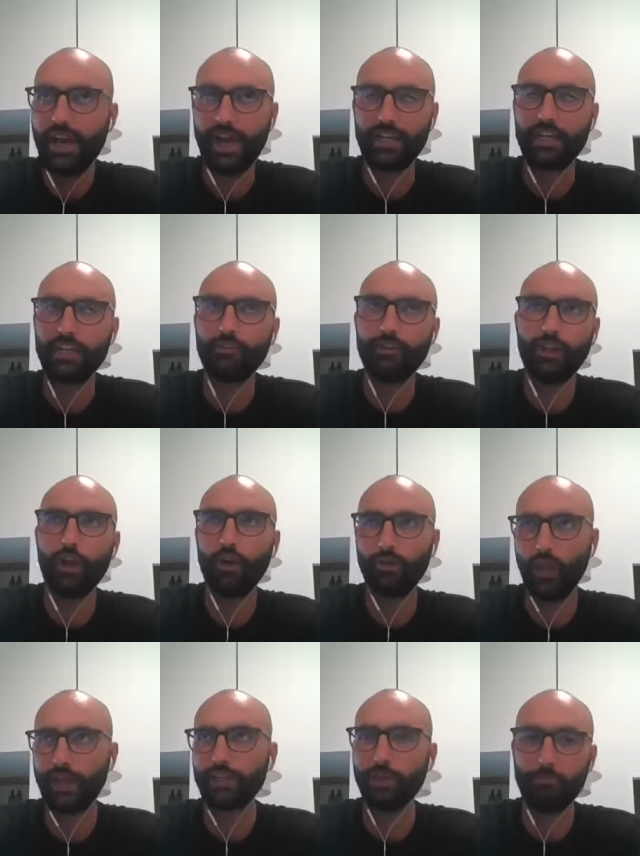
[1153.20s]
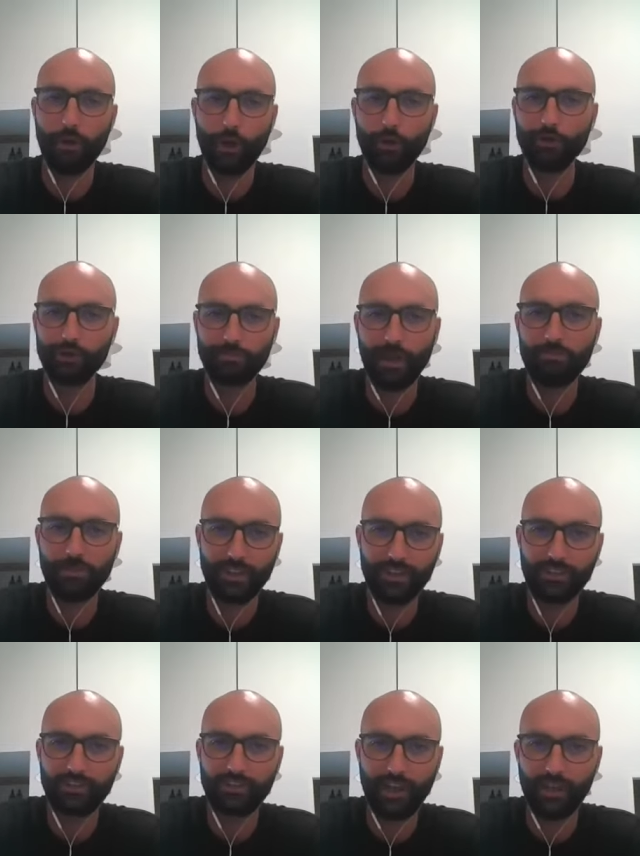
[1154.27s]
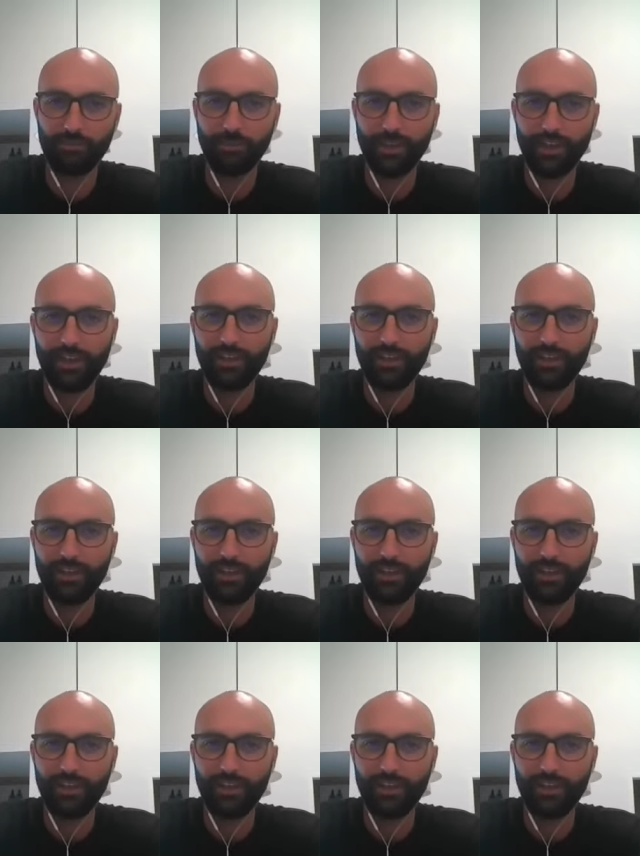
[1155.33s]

And even though like the bones might be the same,